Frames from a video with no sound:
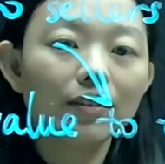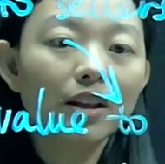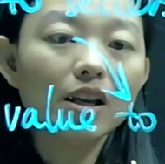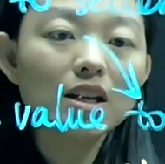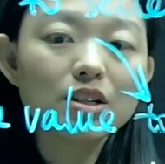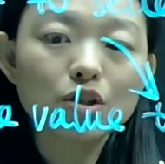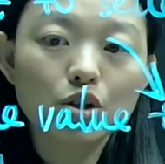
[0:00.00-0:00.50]

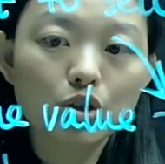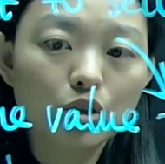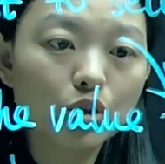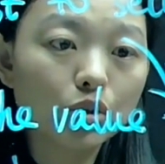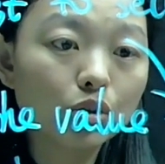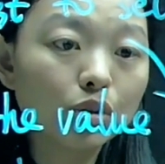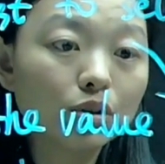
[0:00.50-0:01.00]
These
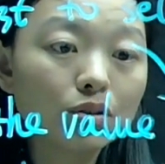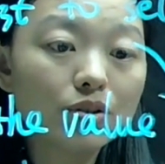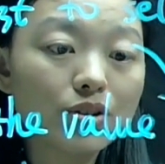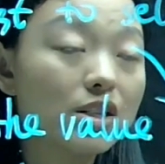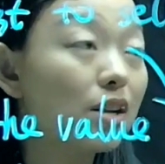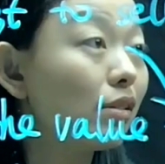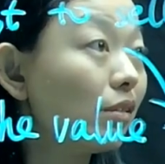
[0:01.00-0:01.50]
two
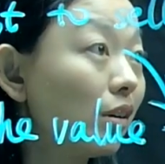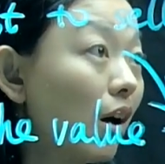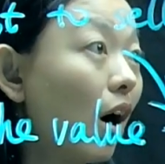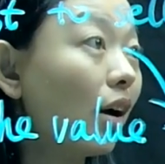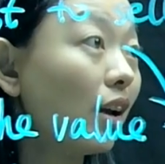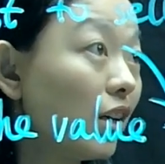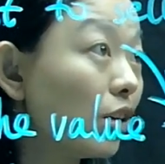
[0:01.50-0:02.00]
still
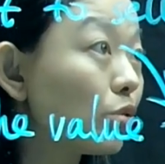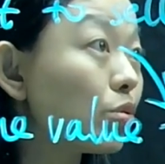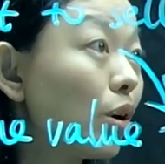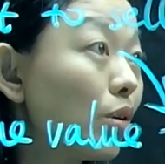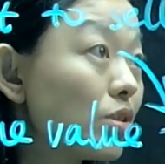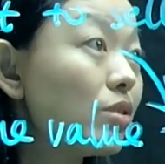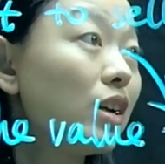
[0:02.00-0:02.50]
not
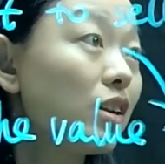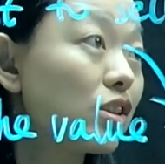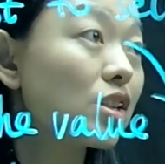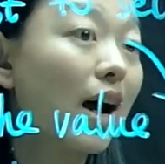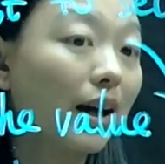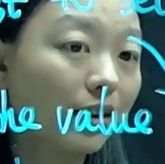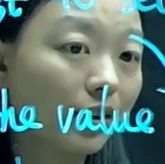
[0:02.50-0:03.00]
equal to
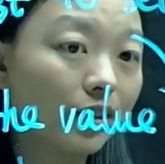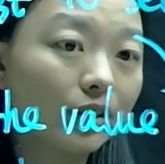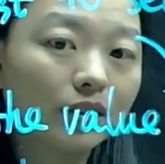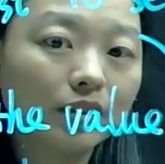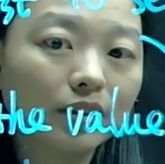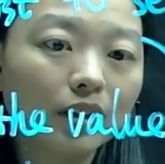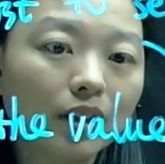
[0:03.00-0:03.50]
each other.
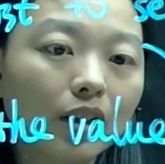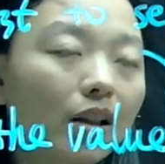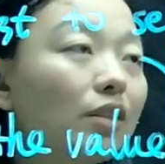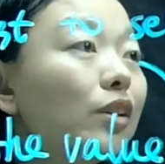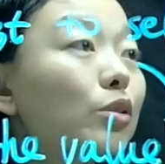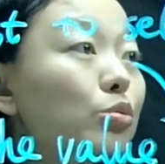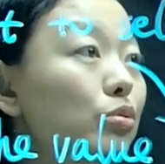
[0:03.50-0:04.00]

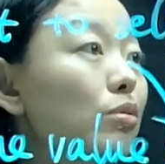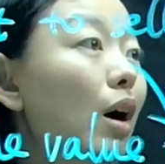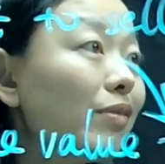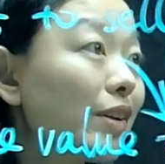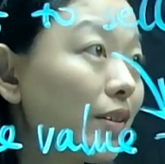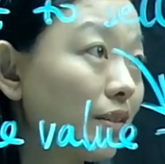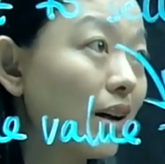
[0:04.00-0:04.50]
The rule
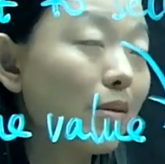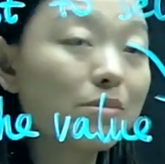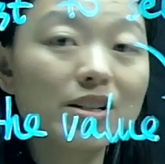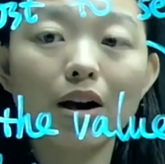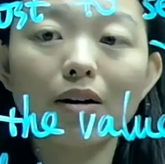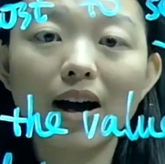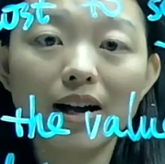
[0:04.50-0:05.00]
of the thumb
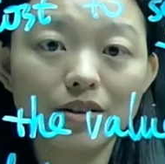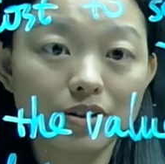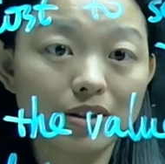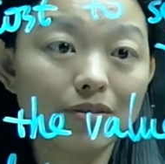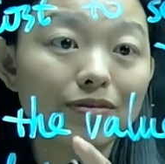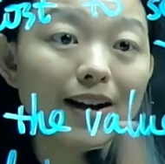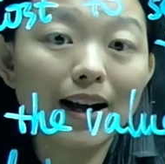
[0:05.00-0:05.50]
tells us
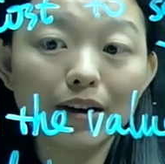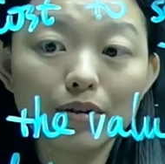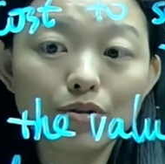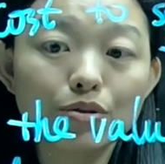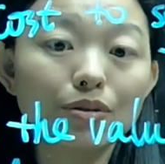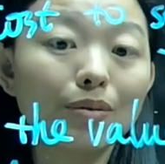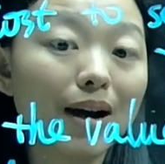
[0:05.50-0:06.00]
the
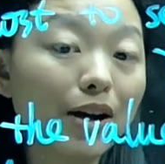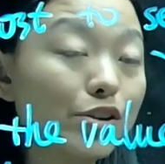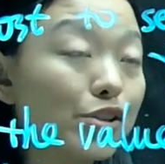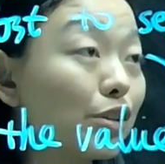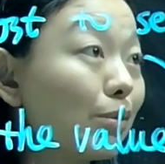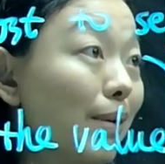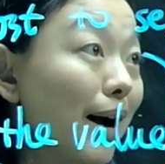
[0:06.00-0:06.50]
value to the
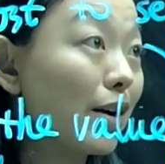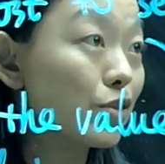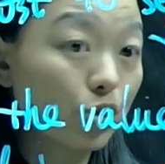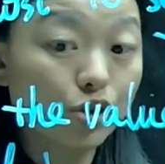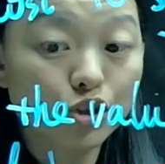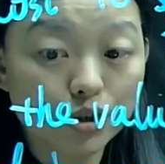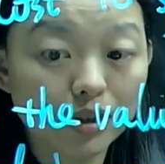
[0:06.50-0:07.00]
marginal
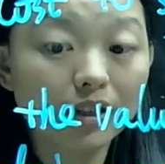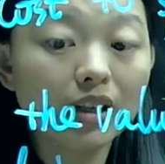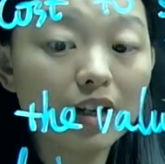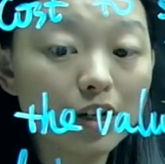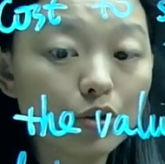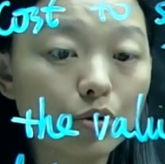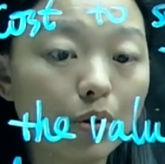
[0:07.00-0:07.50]
buyers should
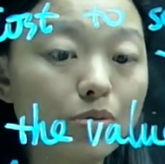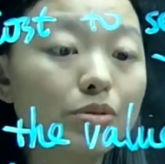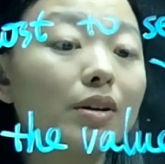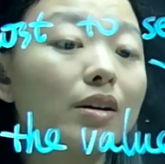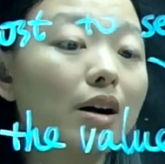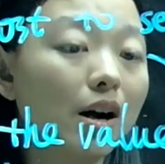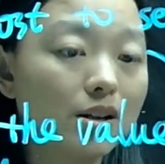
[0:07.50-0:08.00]
equal to
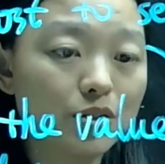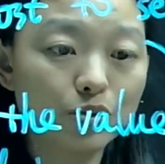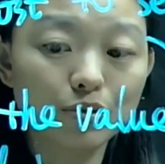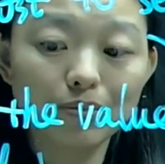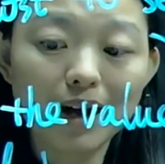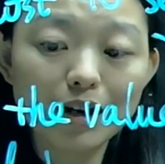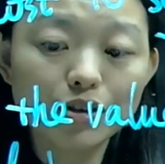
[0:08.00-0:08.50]
the cost
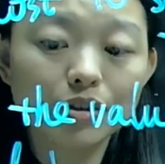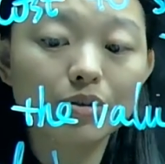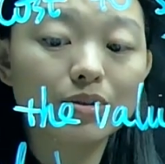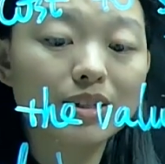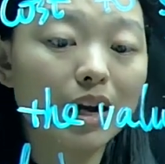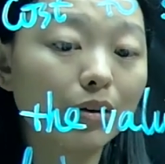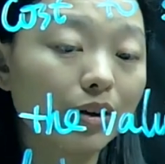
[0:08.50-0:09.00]
to
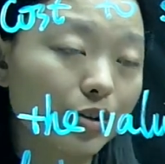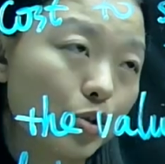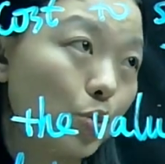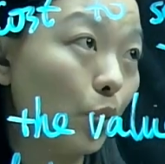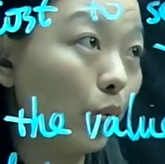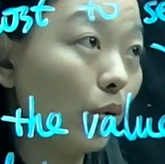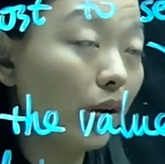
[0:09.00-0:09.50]
marginal
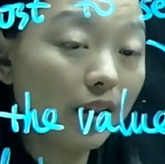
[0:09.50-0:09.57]
sellers,